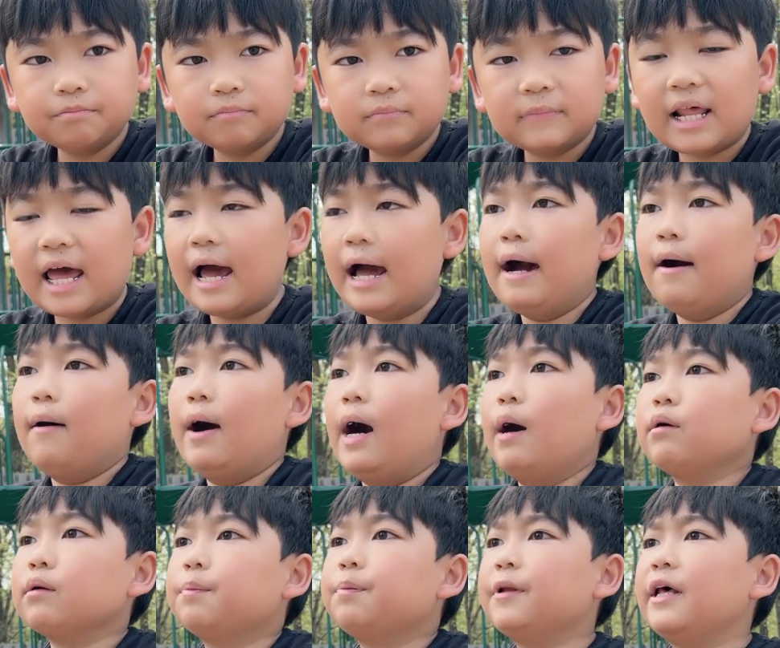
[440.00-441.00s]
Now,
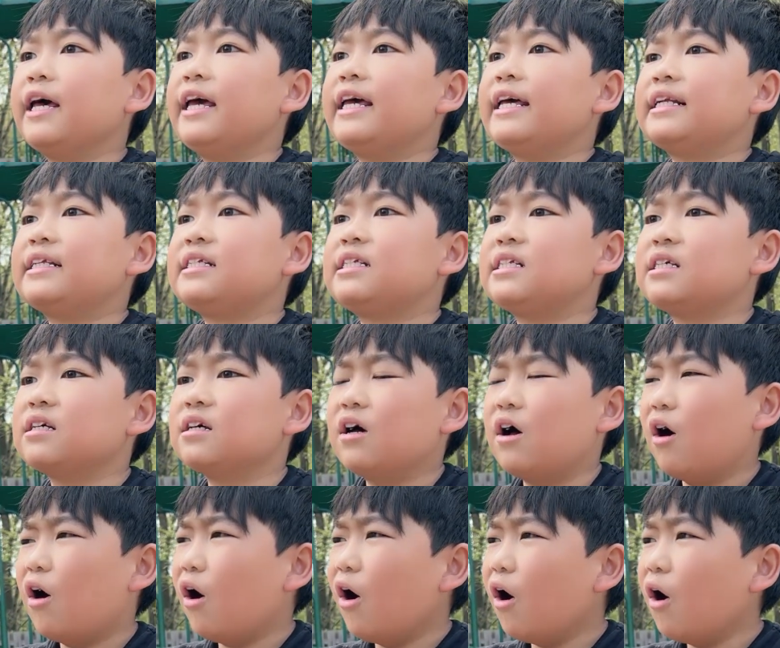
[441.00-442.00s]
I would play it
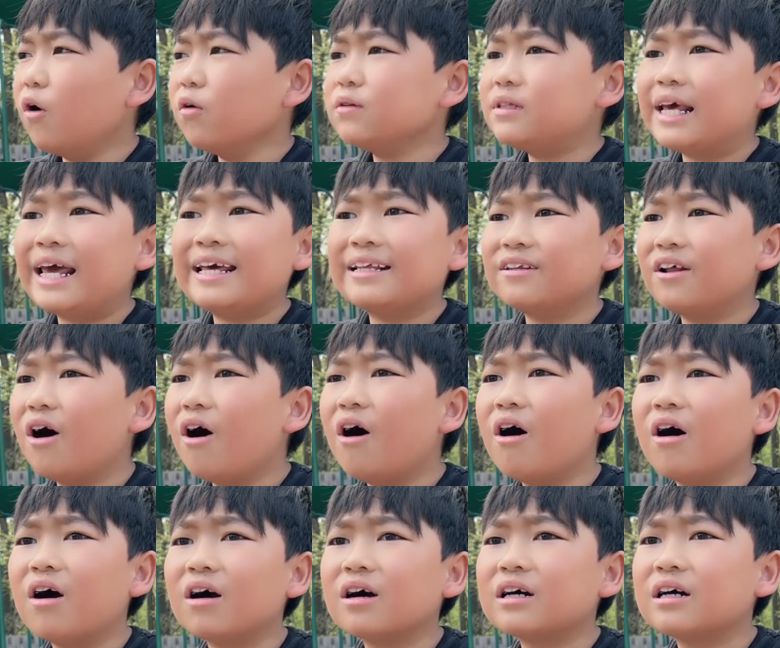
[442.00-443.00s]
all day
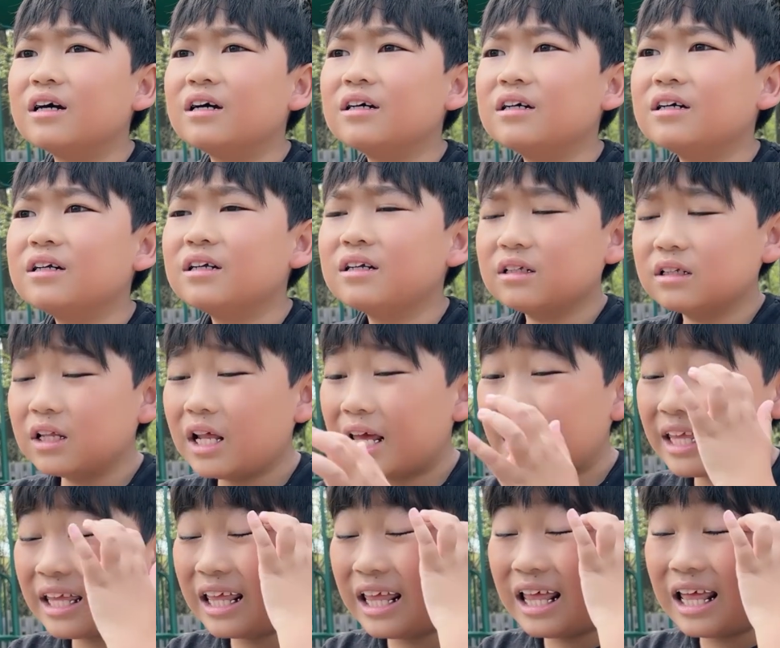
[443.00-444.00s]
long,
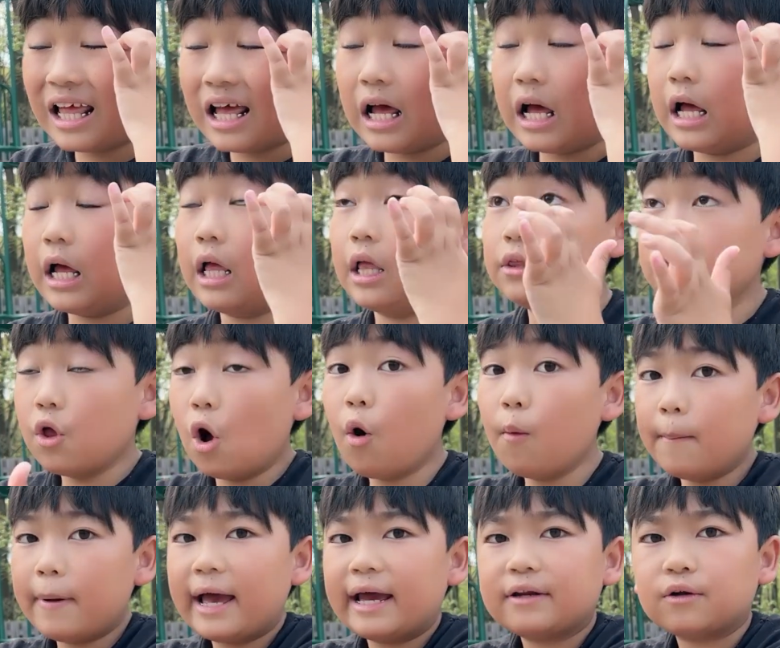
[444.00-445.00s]
like no
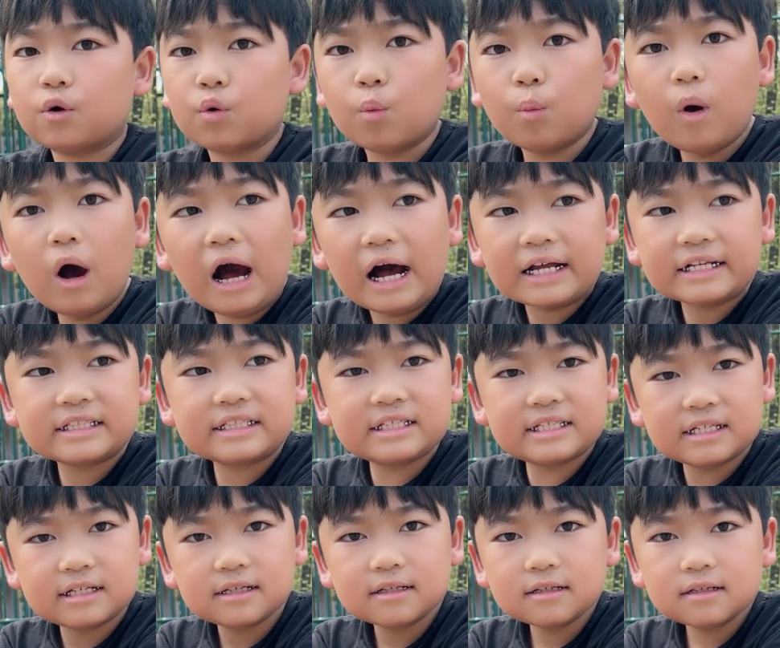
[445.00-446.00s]
matter
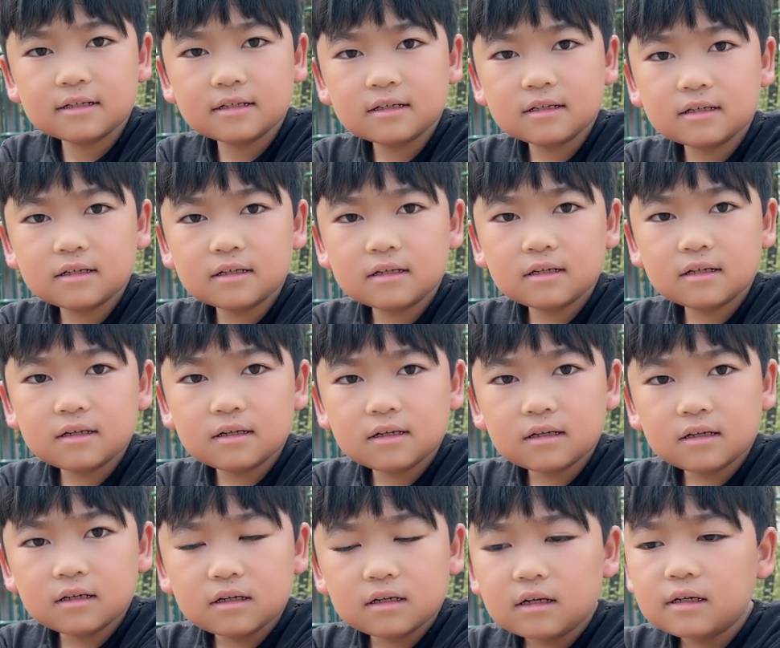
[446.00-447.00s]
what.
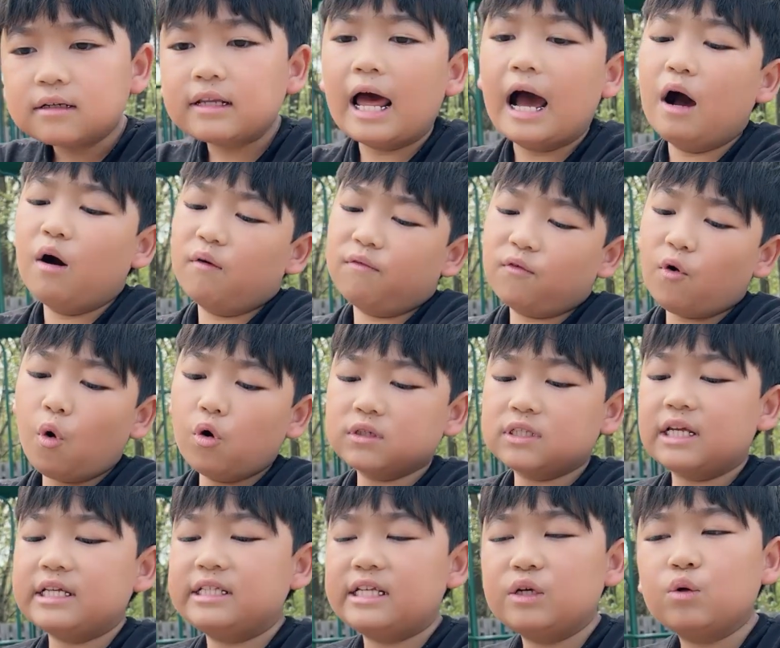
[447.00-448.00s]
Now, of
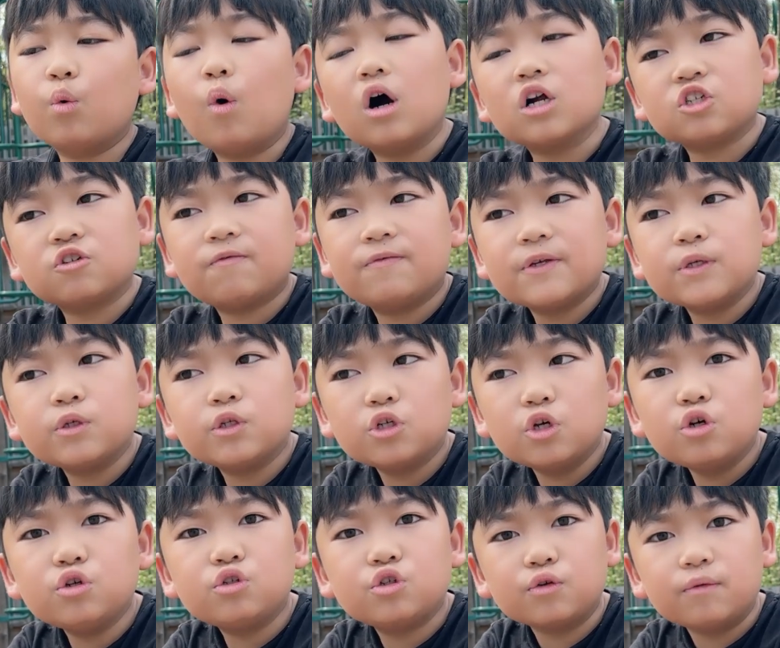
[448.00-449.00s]
course, I did watch a few
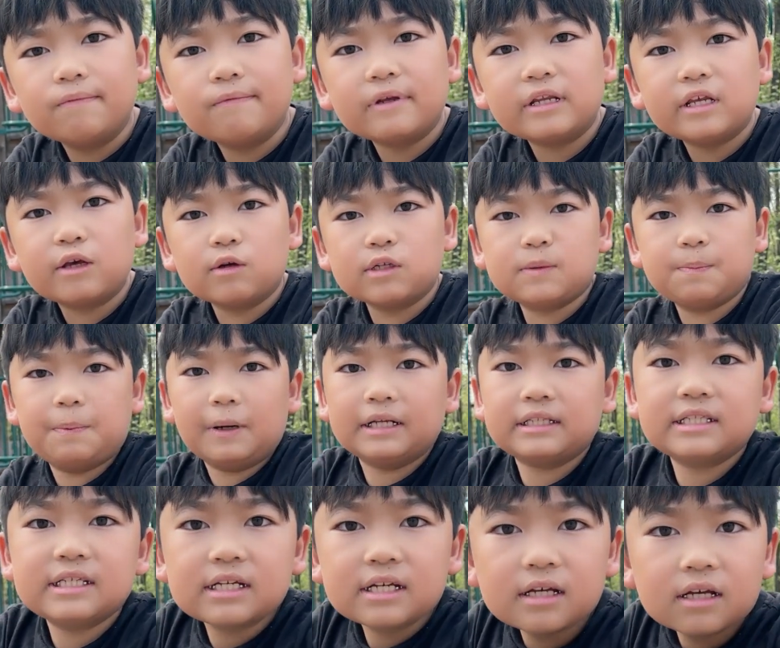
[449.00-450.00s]
YouTube videos,
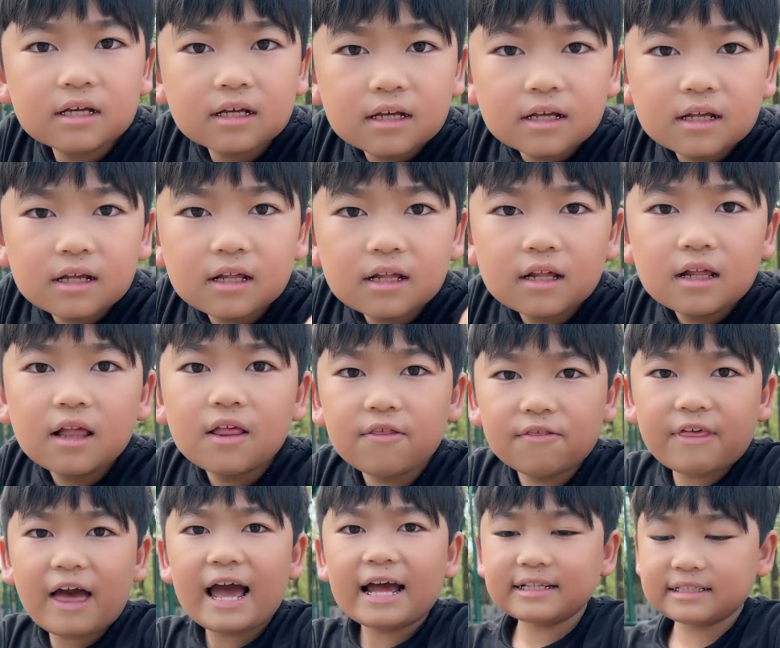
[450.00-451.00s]
but
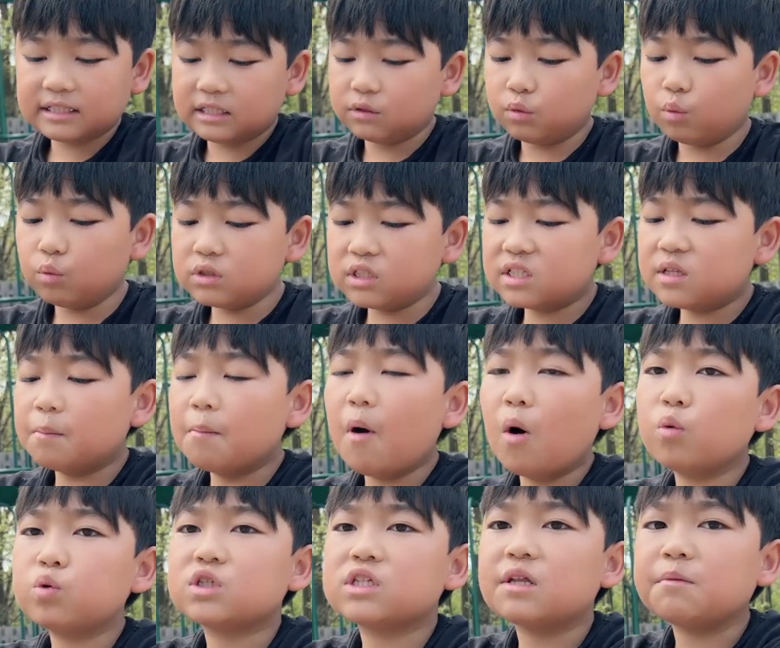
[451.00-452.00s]
that was the
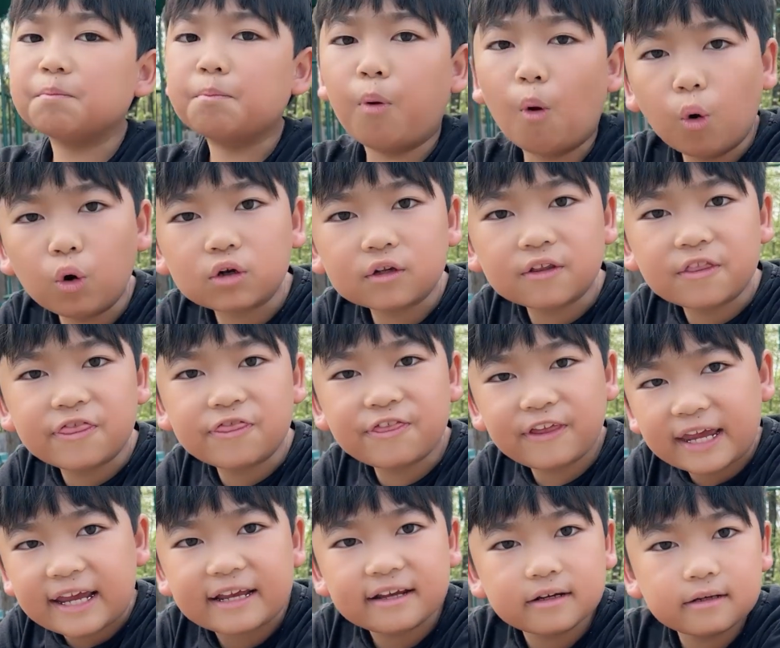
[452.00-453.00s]
most important
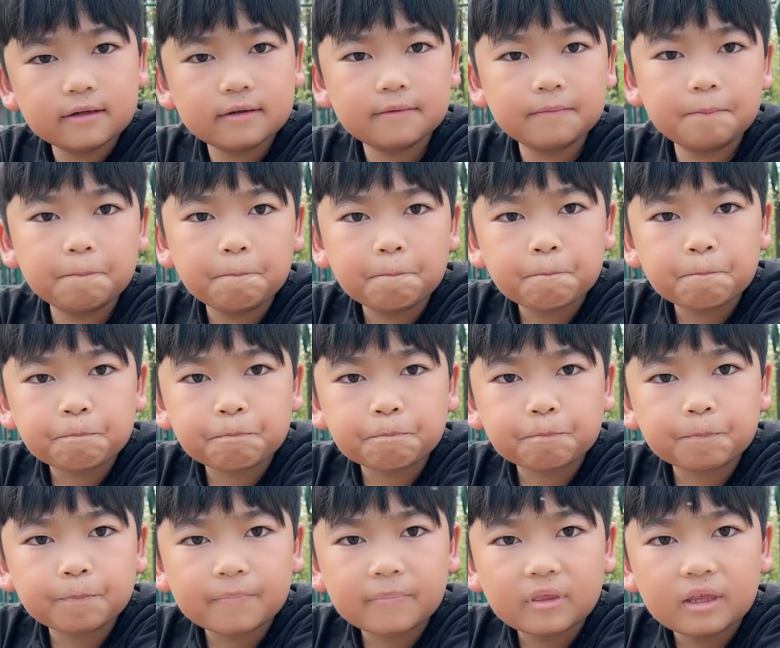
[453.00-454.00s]
thing
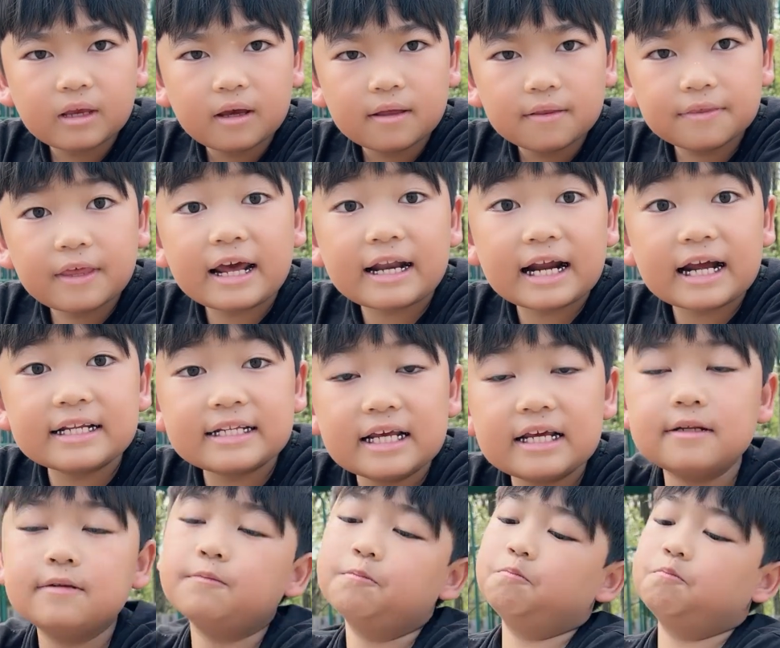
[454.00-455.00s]
that I
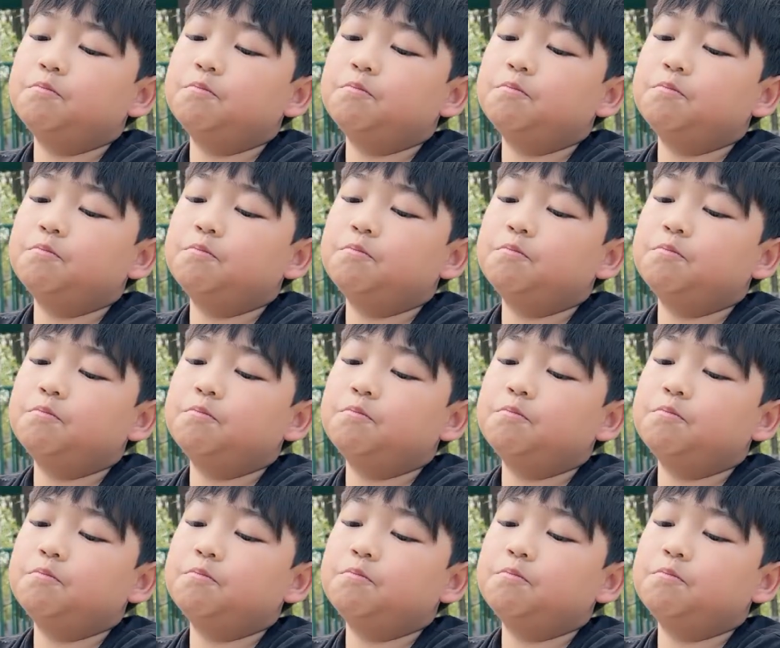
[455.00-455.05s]
did.